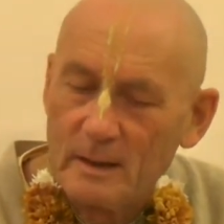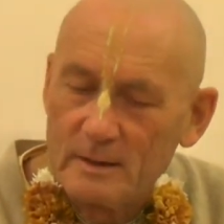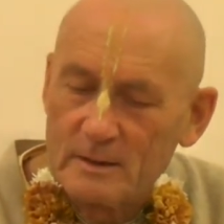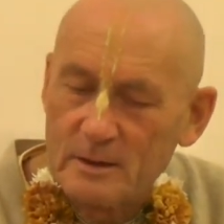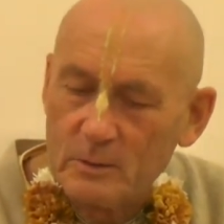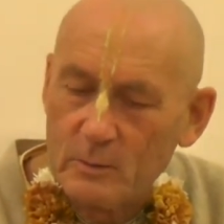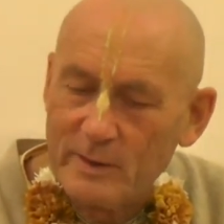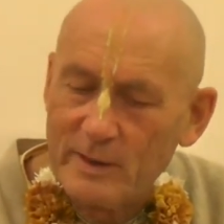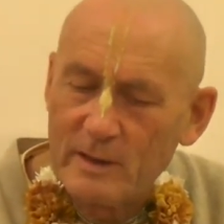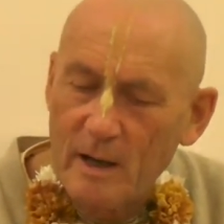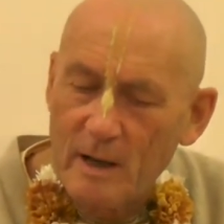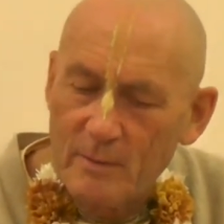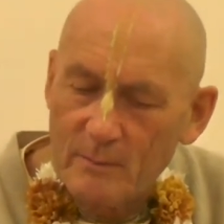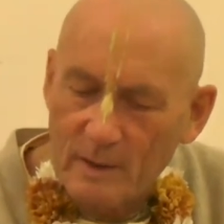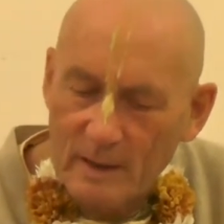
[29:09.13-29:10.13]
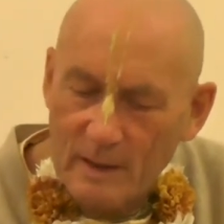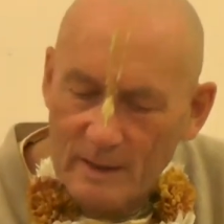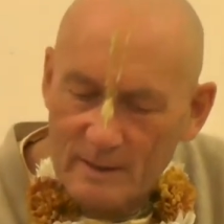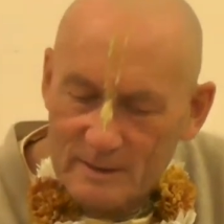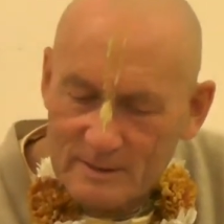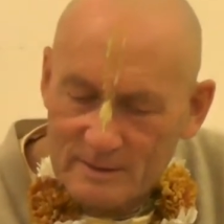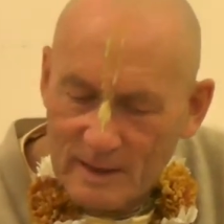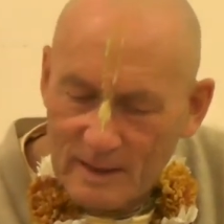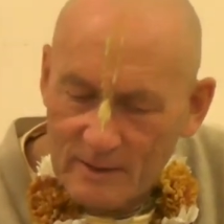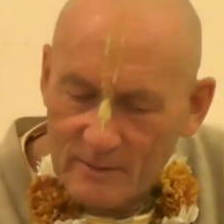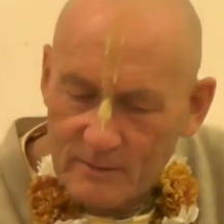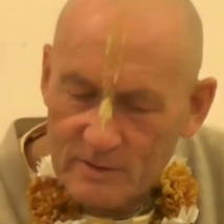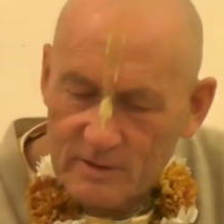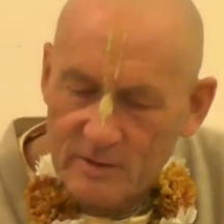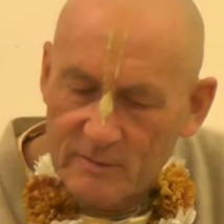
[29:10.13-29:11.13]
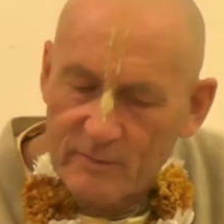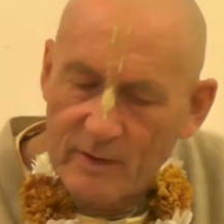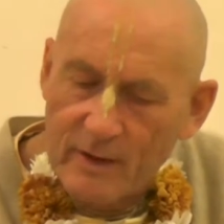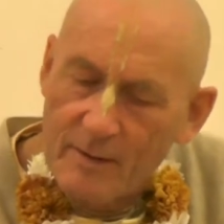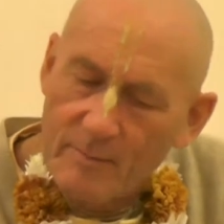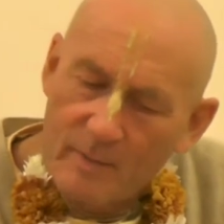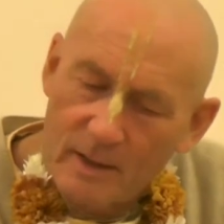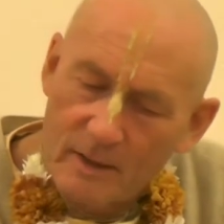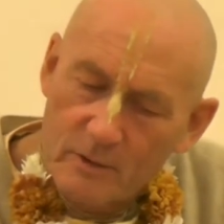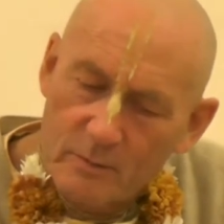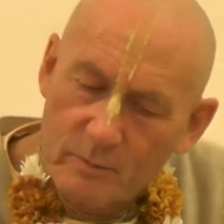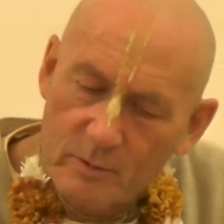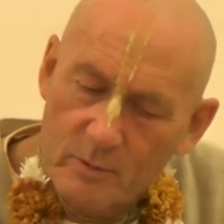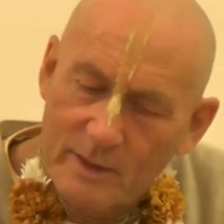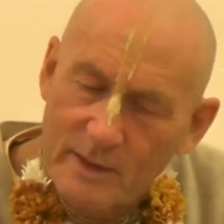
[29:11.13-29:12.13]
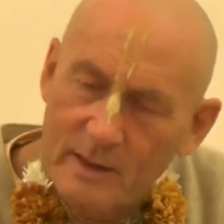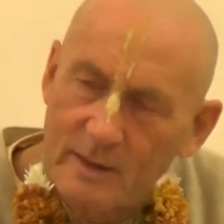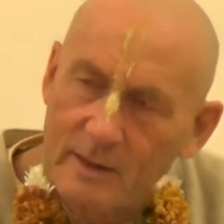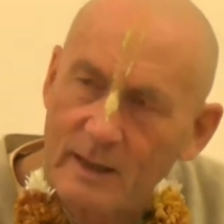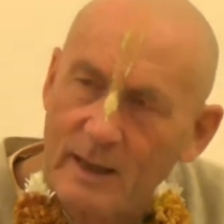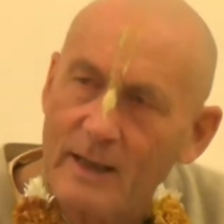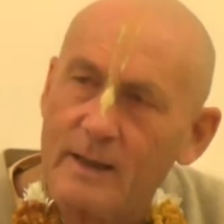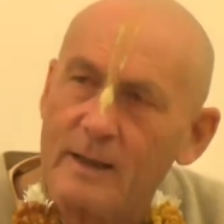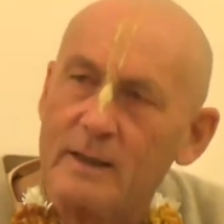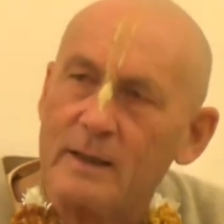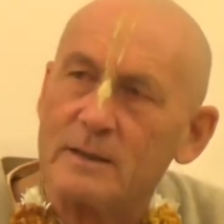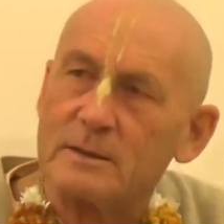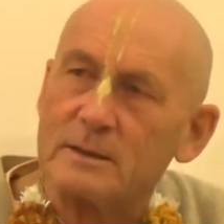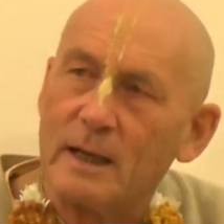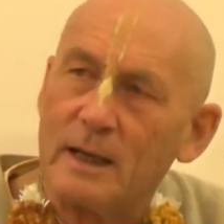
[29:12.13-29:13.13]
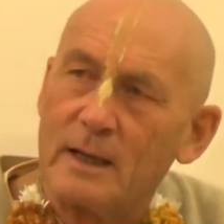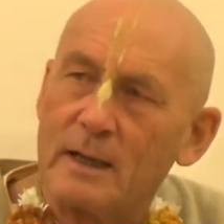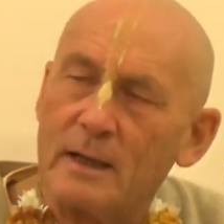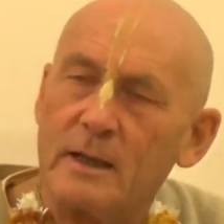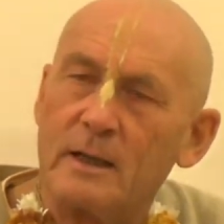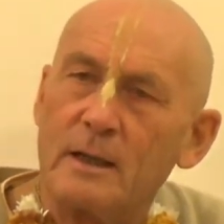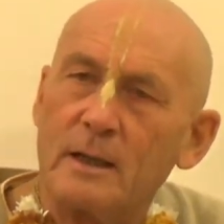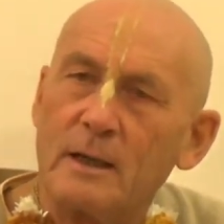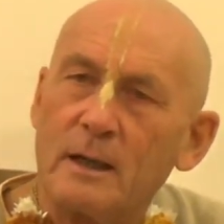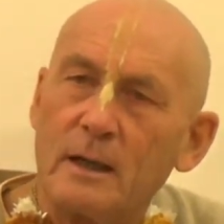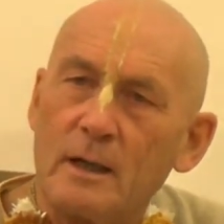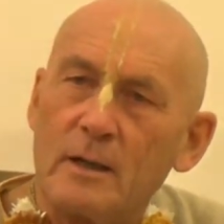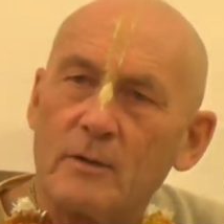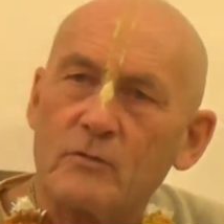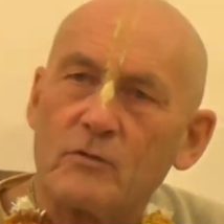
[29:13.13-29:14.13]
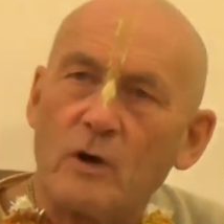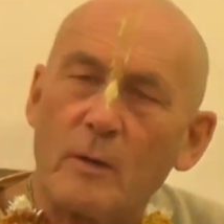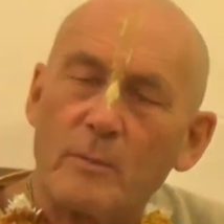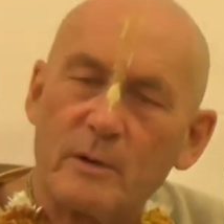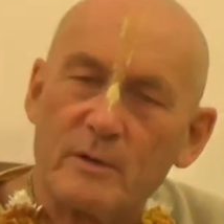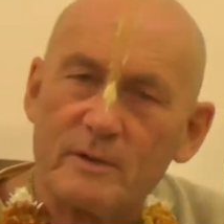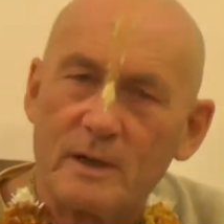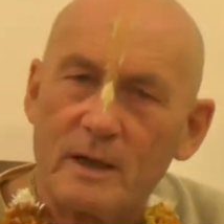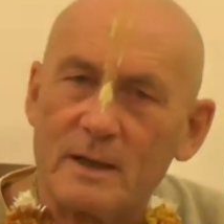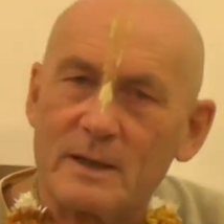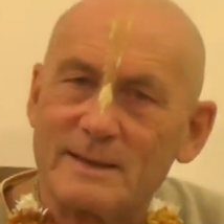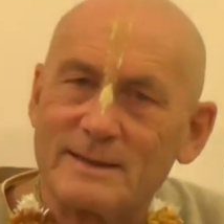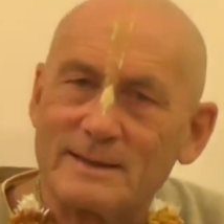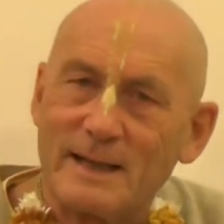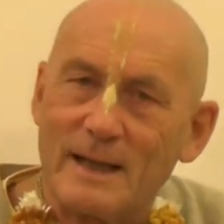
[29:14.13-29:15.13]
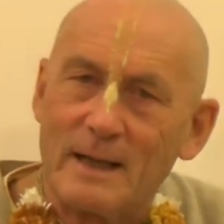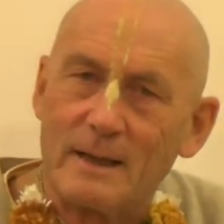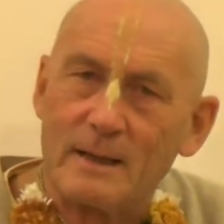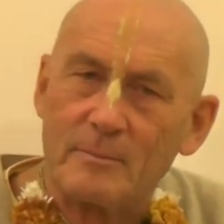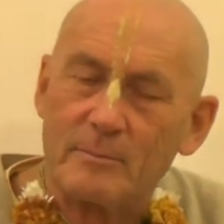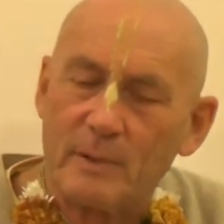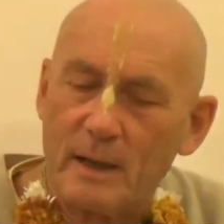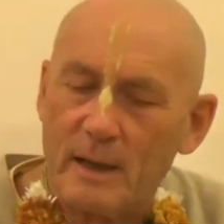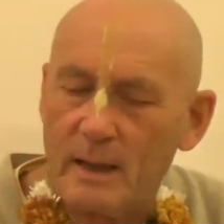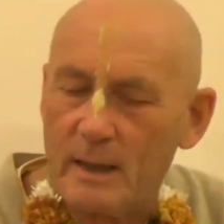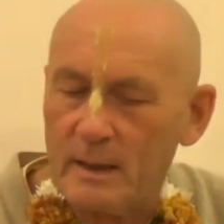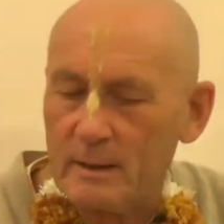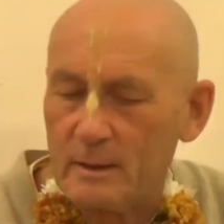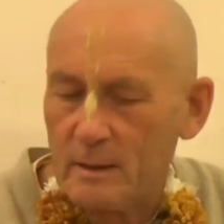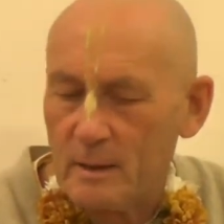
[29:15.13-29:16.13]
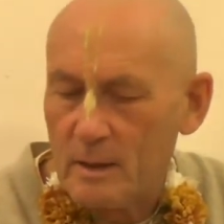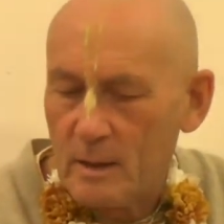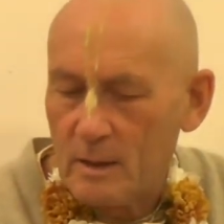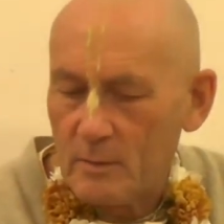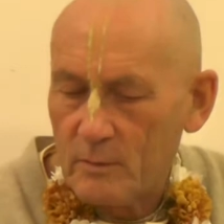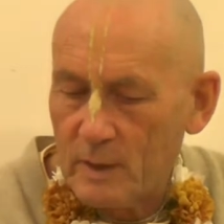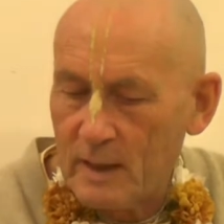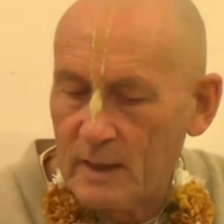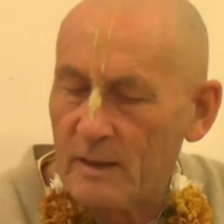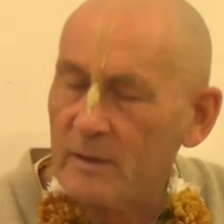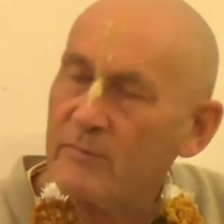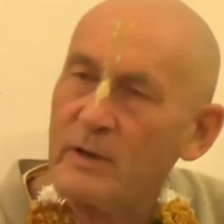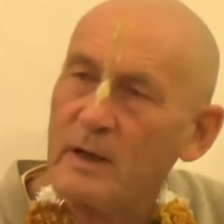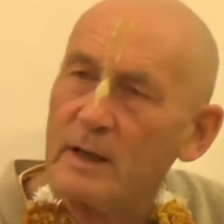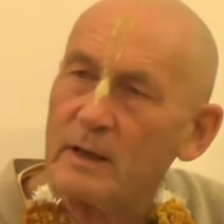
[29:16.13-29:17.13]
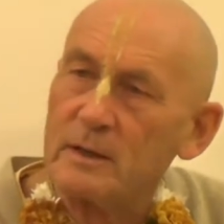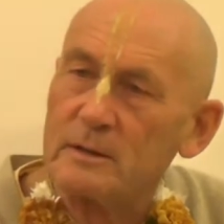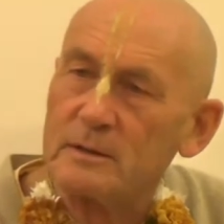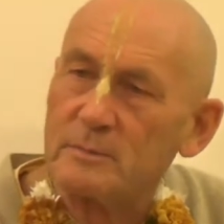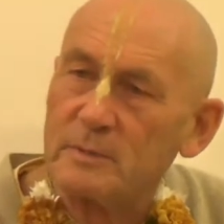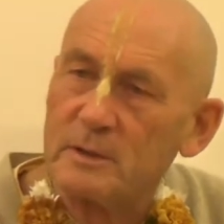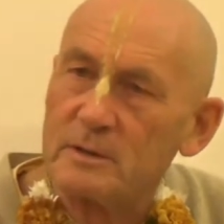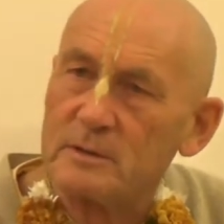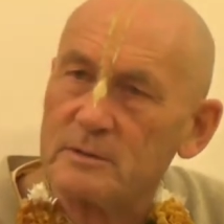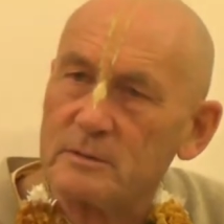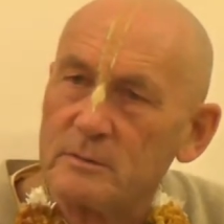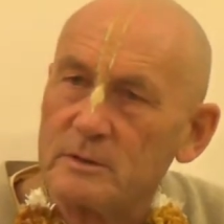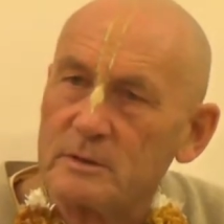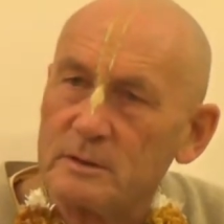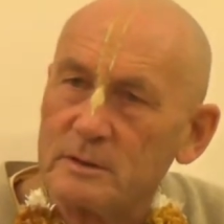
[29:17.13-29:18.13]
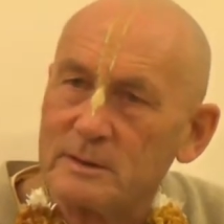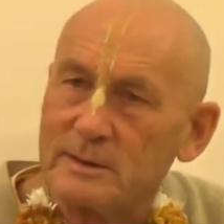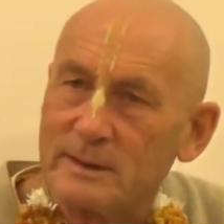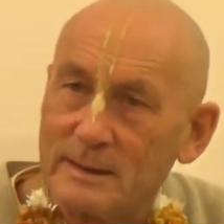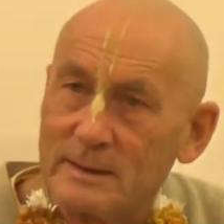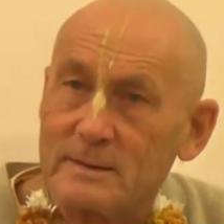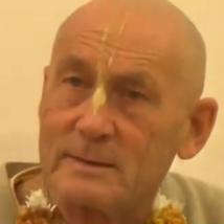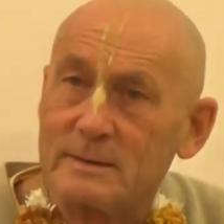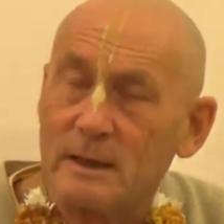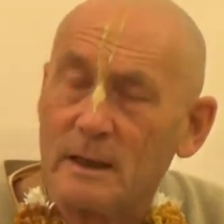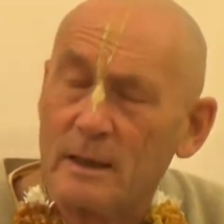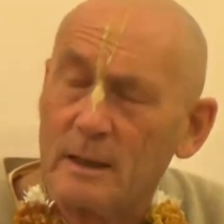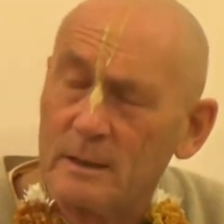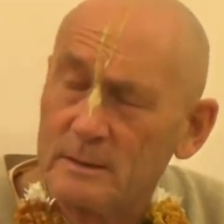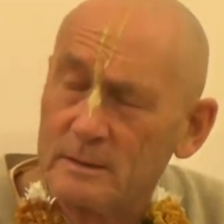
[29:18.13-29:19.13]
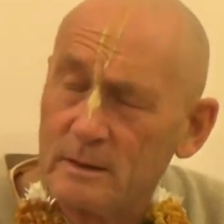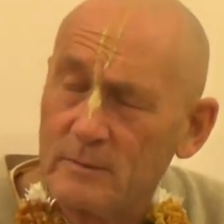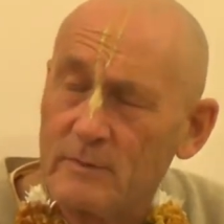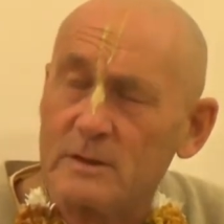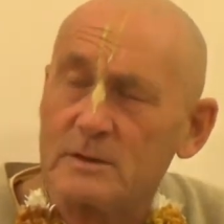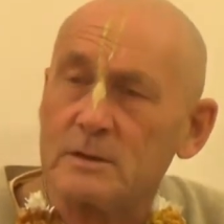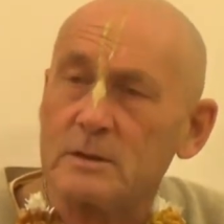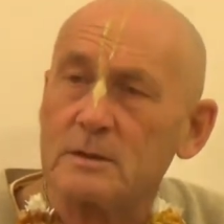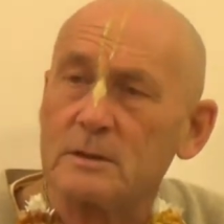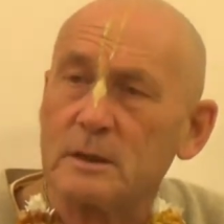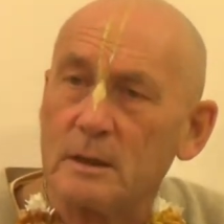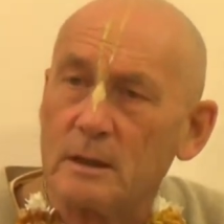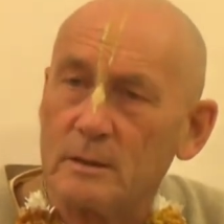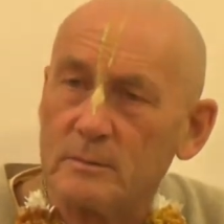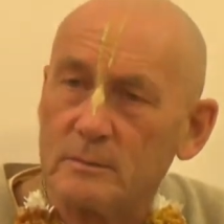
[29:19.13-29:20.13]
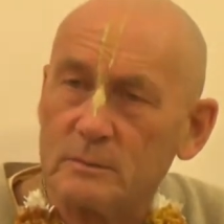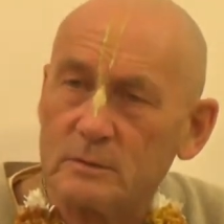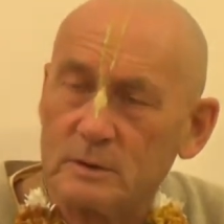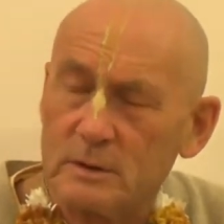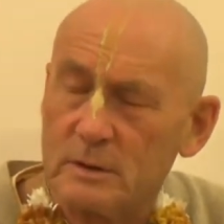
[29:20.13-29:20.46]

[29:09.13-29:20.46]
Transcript: So we can't really understand Krishna very much, but we can get a tiny drop of an understanding by reading the Vedas, because Krishna says, Savasya Charam